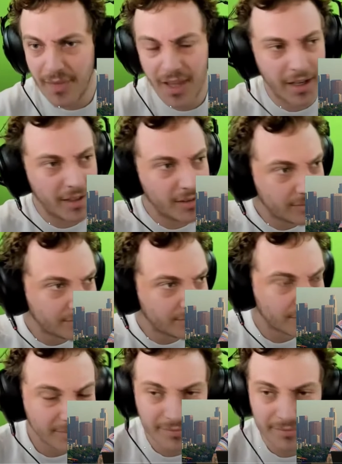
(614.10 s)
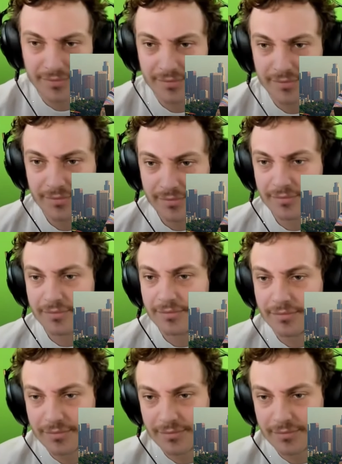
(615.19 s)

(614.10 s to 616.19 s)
Hey. Brad, talk to me.